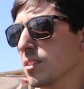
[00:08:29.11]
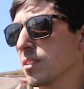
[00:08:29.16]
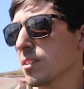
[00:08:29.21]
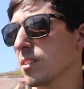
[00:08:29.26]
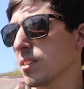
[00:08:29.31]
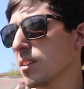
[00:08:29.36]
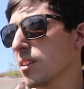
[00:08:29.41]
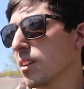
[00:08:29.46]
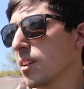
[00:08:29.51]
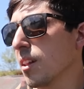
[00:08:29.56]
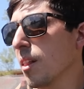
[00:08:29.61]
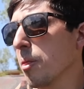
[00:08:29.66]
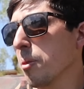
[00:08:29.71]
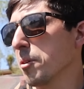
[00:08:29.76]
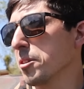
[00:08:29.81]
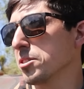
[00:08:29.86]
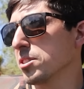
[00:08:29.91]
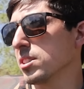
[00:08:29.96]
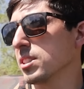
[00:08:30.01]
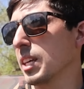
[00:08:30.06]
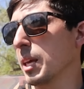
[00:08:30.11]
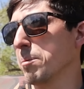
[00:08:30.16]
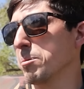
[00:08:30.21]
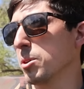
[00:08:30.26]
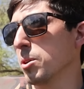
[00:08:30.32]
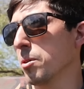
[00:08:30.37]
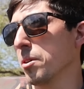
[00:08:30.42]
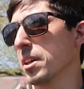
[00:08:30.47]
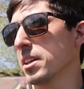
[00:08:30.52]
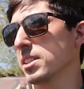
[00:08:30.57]
us. Let's just keep
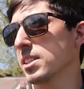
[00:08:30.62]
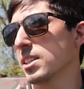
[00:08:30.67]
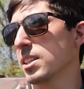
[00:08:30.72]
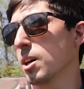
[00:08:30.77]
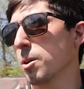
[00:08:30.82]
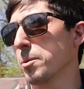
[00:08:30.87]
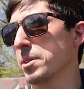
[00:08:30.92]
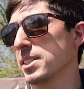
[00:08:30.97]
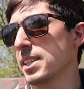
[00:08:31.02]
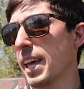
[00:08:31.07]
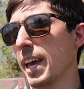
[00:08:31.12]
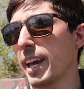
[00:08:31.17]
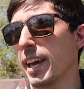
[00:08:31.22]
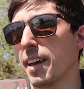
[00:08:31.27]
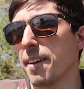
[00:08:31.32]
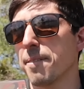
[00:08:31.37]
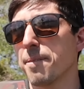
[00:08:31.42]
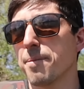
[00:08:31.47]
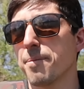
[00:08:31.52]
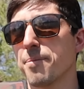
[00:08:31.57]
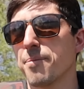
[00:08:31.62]
doing this until we snag it.